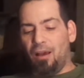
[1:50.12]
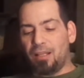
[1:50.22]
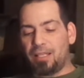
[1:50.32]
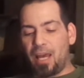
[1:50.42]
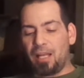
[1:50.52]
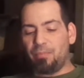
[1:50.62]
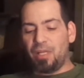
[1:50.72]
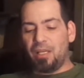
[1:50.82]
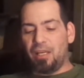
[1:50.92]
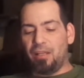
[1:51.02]
tagged
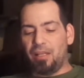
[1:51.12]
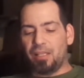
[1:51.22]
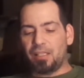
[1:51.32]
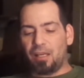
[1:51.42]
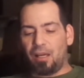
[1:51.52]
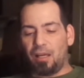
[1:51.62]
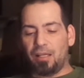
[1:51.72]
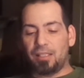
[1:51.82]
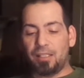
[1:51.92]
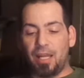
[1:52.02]
me in this
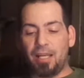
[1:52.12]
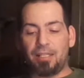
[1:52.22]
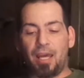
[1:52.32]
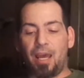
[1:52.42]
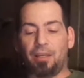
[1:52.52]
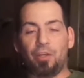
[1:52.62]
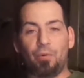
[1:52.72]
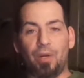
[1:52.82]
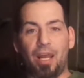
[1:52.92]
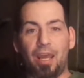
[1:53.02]
snake tag
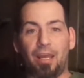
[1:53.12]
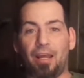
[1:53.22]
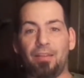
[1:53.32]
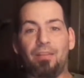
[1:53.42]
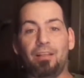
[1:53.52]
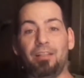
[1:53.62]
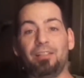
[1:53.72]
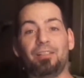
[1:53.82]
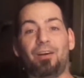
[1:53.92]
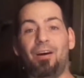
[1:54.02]
Q&A, and I think this
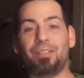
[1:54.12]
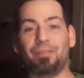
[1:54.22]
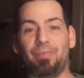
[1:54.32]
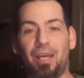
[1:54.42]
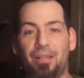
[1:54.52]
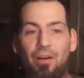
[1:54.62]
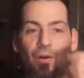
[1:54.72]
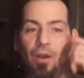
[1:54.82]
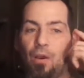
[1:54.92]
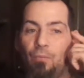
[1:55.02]
is awesome, man. You know,
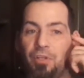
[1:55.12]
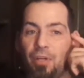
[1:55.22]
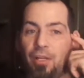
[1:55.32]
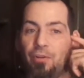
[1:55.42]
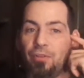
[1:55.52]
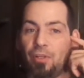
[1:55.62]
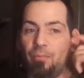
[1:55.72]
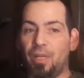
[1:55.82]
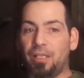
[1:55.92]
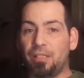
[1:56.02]
we tried to do
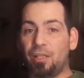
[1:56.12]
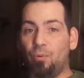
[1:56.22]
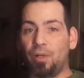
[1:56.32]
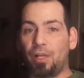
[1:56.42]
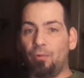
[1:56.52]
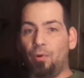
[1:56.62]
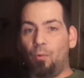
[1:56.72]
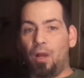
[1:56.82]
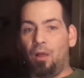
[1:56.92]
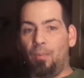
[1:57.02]
something like this, and it worked out real
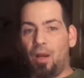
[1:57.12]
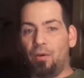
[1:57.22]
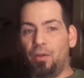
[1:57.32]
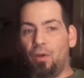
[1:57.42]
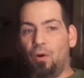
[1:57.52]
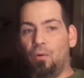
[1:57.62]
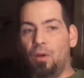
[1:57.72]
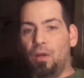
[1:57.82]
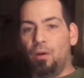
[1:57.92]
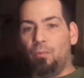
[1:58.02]
well. About, you know,
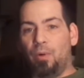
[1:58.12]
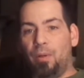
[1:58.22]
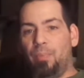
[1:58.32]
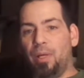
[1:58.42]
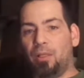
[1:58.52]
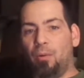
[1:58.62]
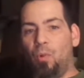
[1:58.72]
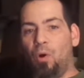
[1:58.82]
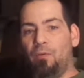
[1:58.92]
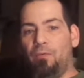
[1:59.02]
we picked a
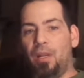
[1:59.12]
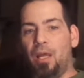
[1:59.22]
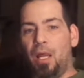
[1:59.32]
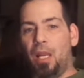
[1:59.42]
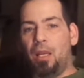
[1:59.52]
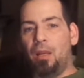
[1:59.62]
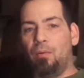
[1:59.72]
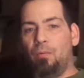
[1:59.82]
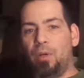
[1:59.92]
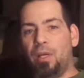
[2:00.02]
morph, and then
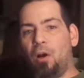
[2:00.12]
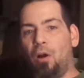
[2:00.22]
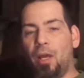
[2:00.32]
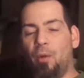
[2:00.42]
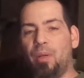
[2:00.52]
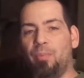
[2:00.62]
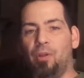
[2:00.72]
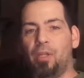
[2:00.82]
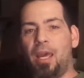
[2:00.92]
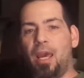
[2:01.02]
we called out people,
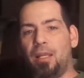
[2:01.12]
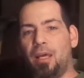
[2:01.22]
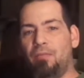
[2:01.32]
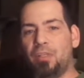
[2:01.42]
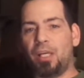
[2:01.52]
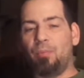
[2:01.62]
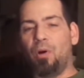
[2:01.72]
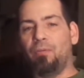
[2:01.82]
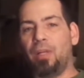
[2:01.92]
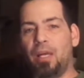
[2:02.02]
and they had to have the same
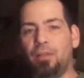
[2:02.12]
morph, and they